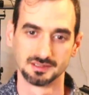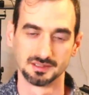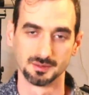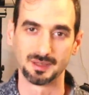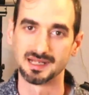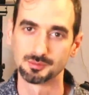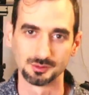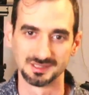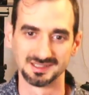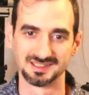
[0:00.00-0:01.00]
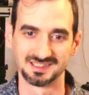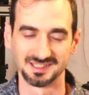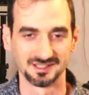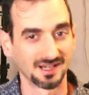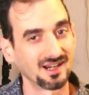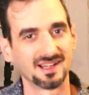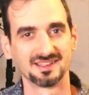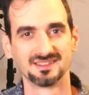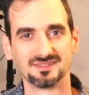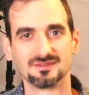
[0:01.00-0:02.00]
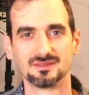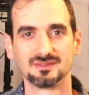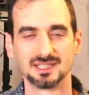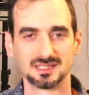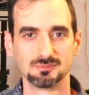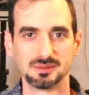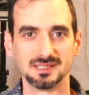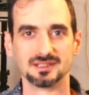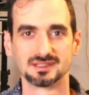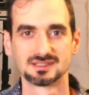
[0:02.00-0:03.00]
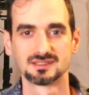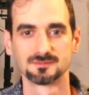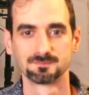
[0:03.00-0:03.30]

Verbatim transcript: The Bible can, can cut. It can pierce.